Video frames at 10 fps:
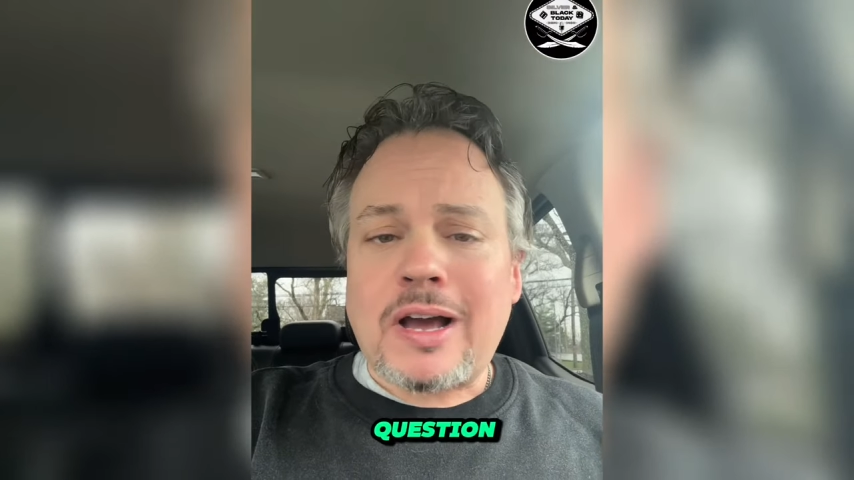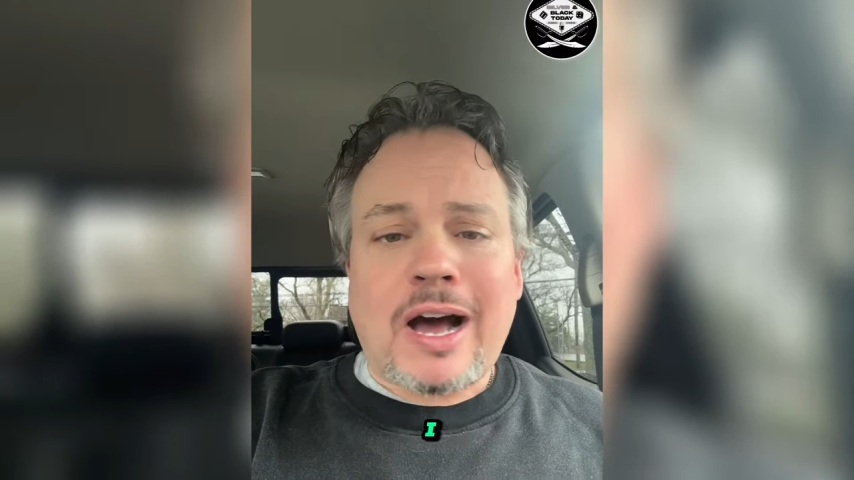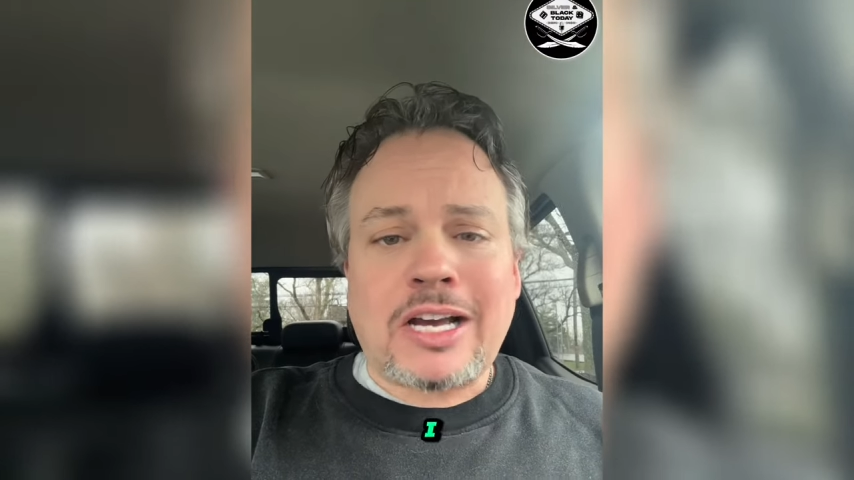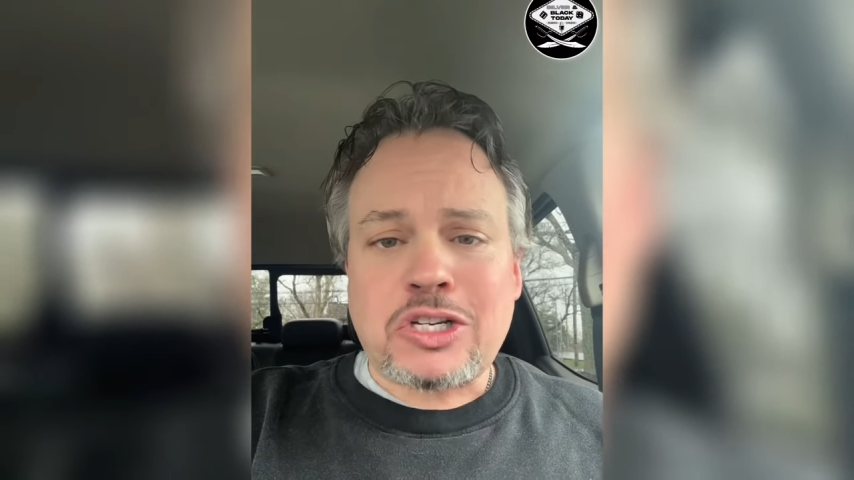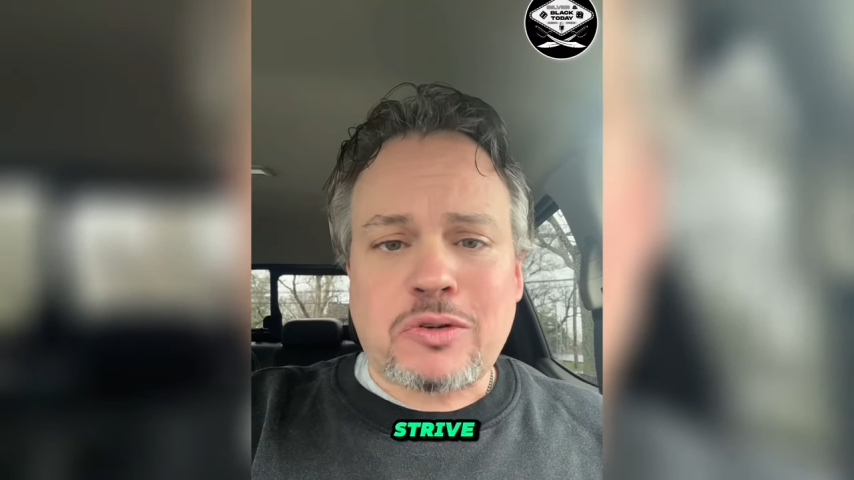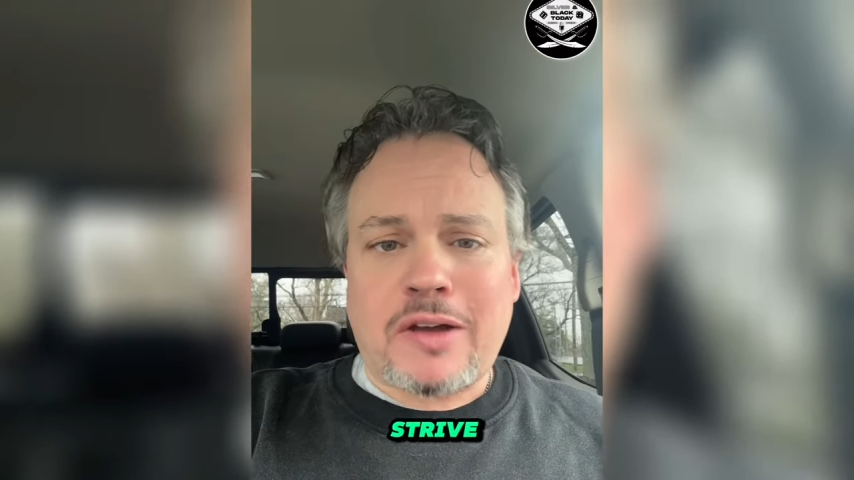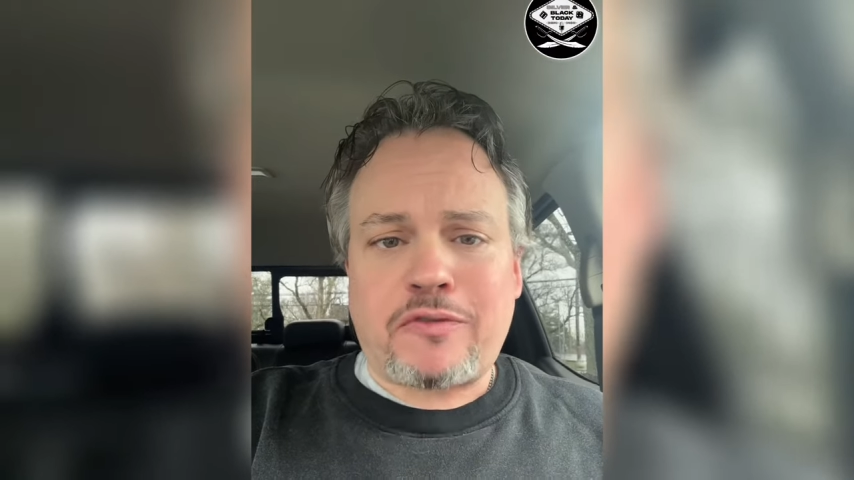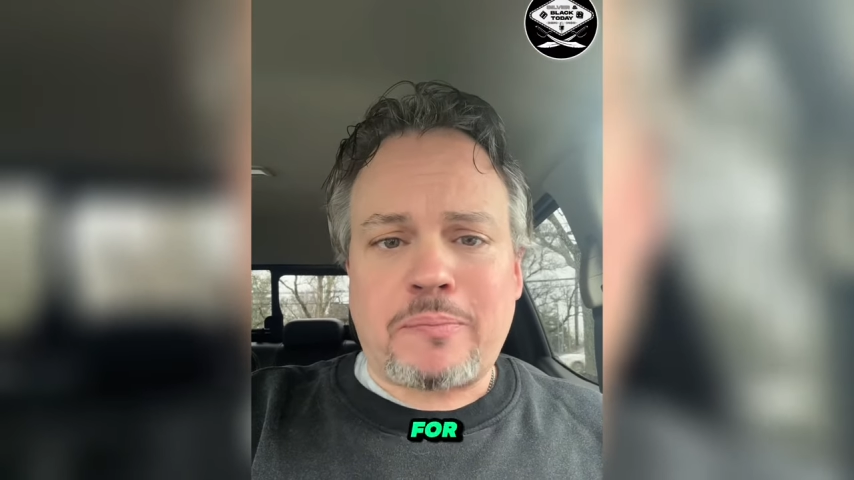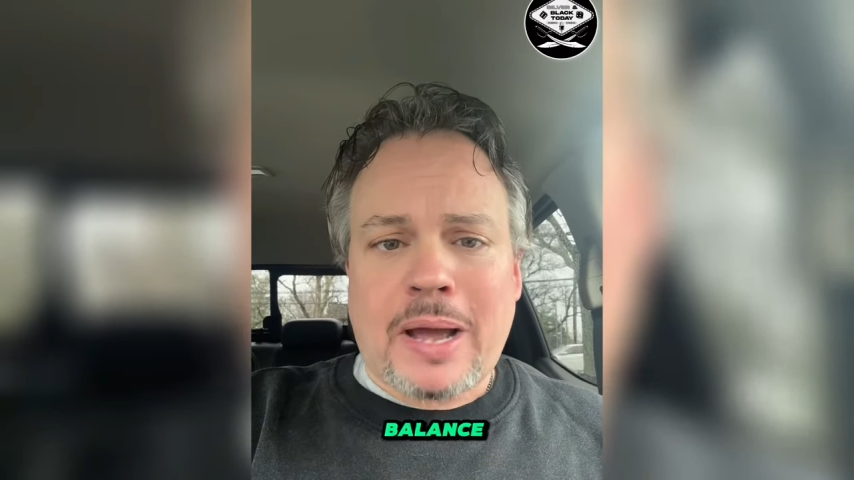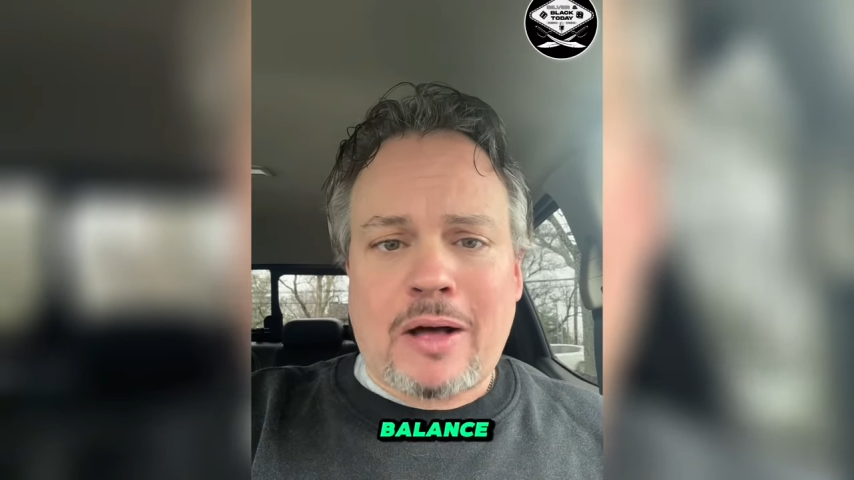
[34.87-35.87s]
I strive
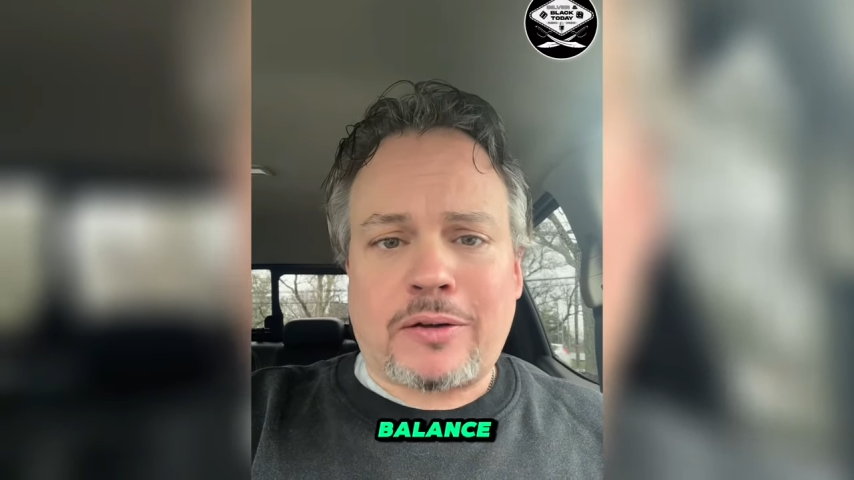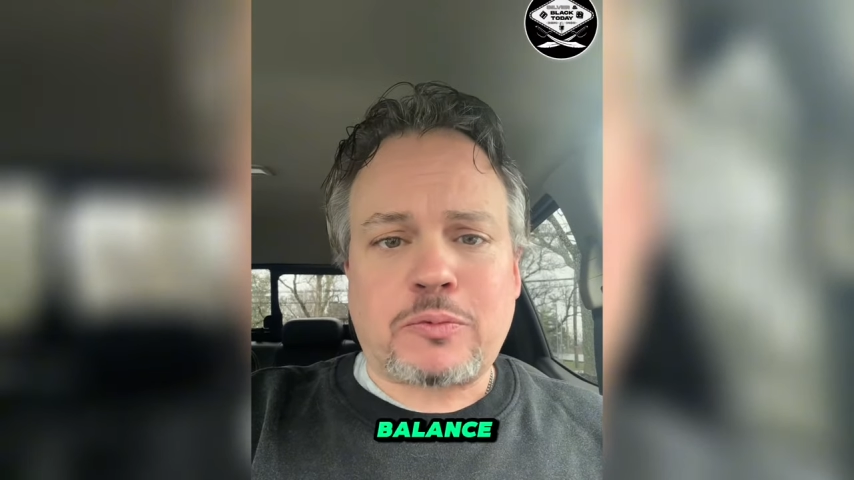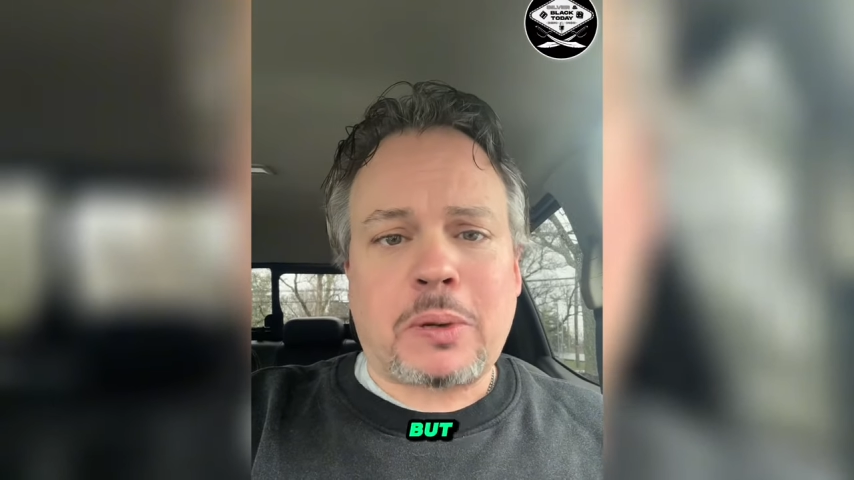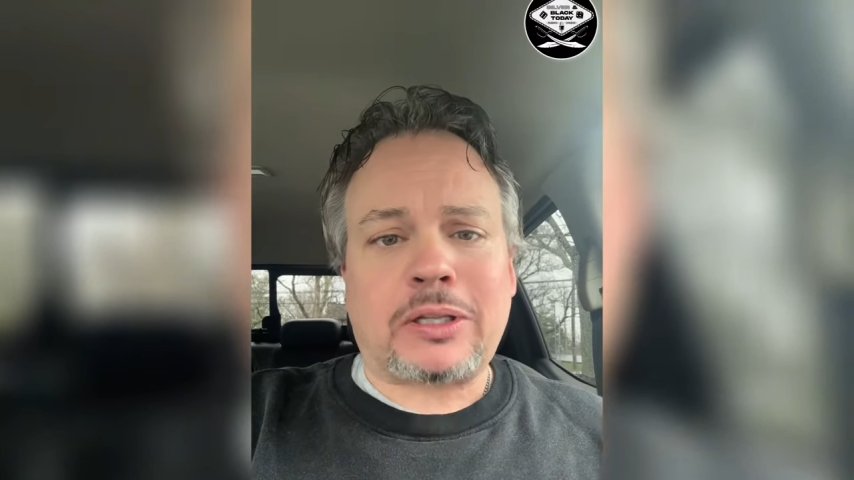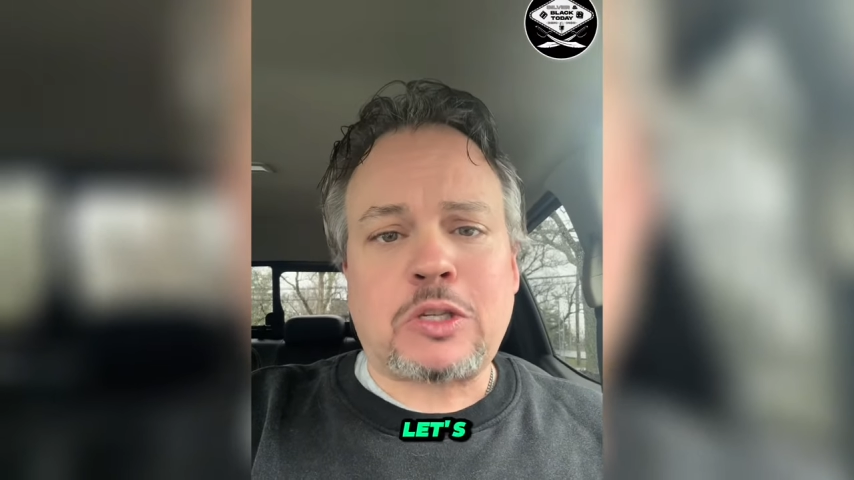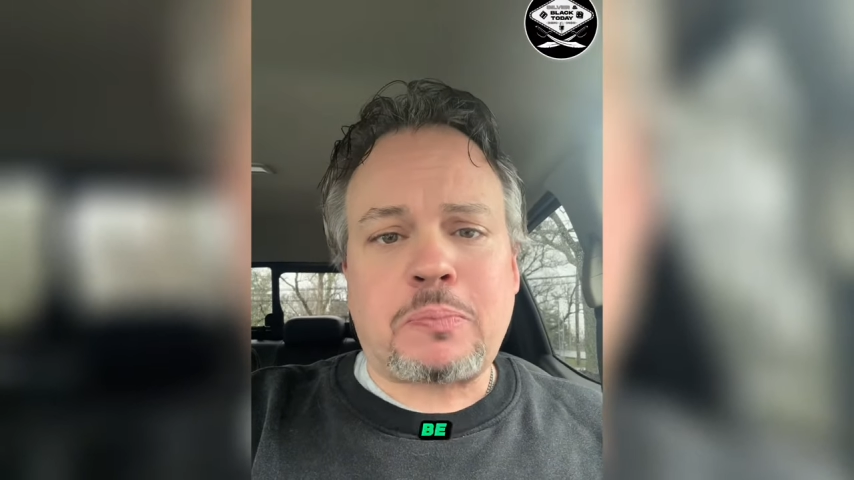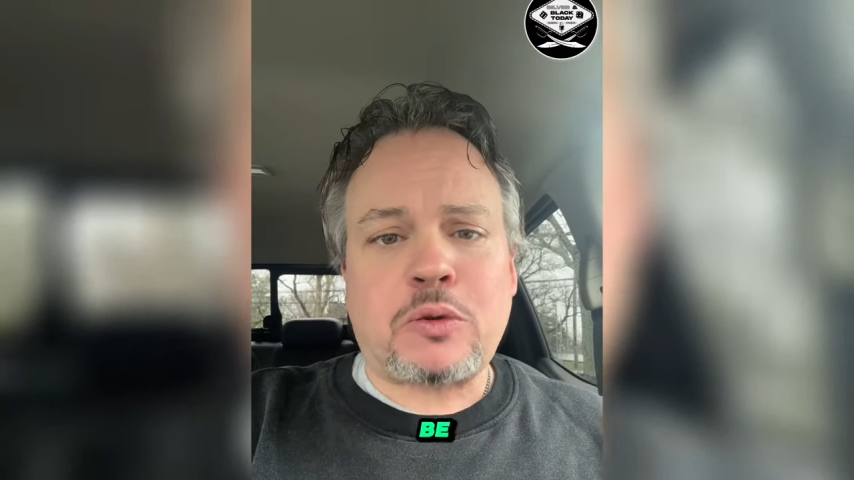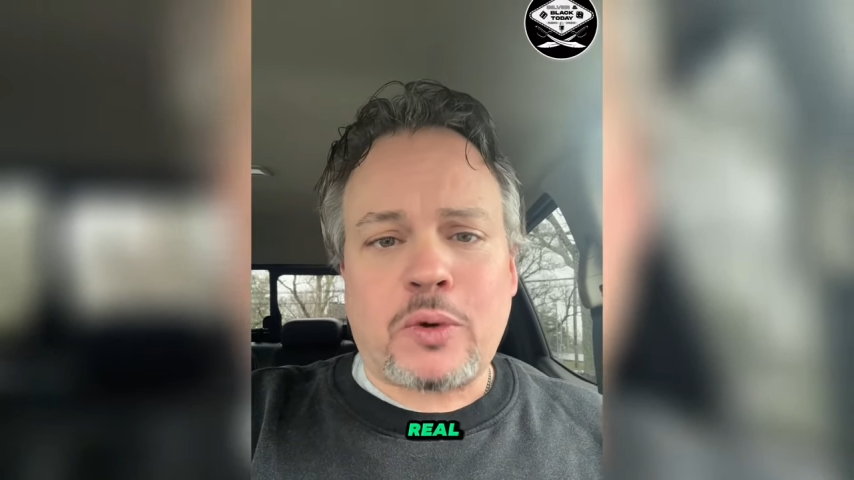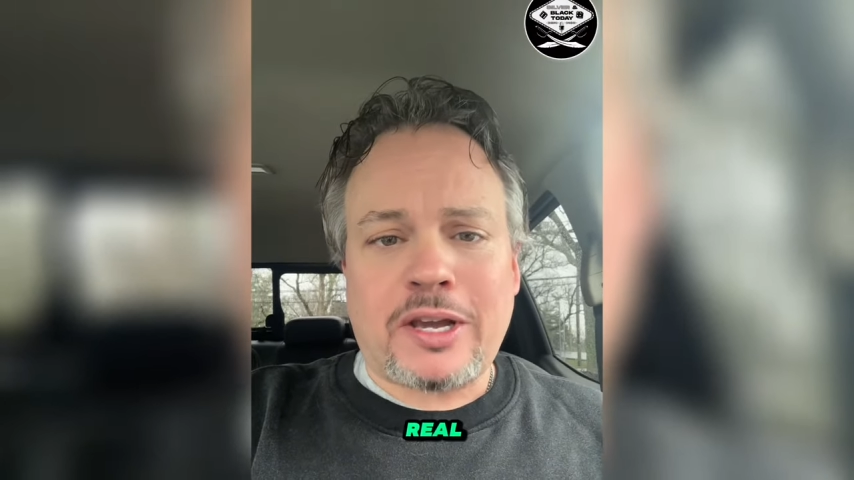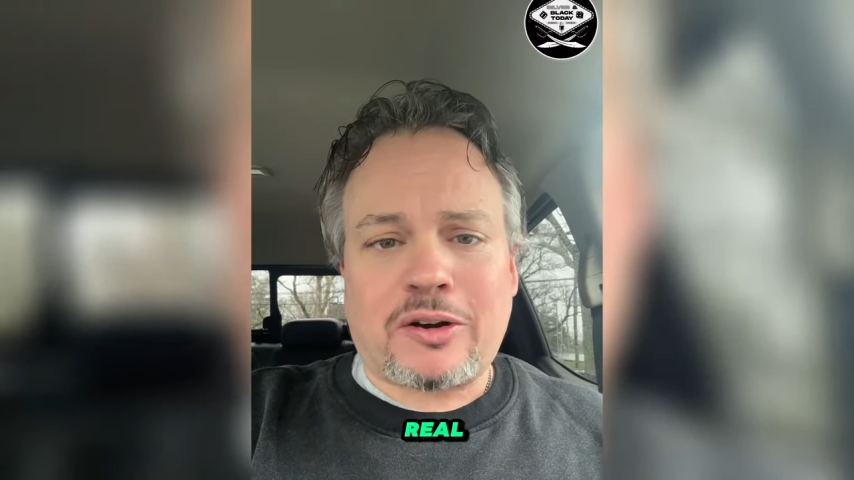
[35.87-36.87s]
for balance, but let's be
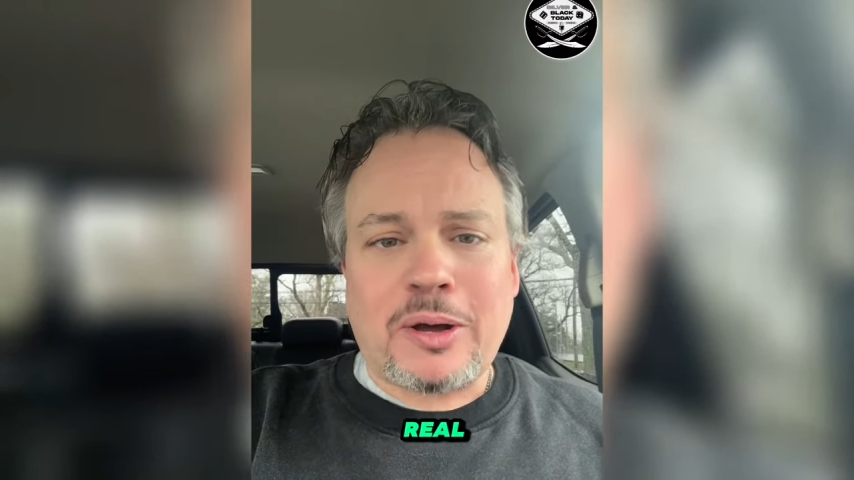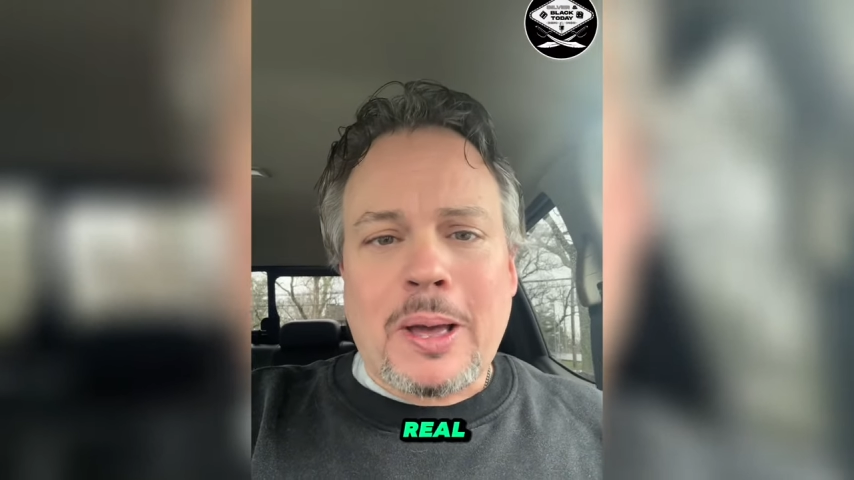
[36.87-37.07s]
real.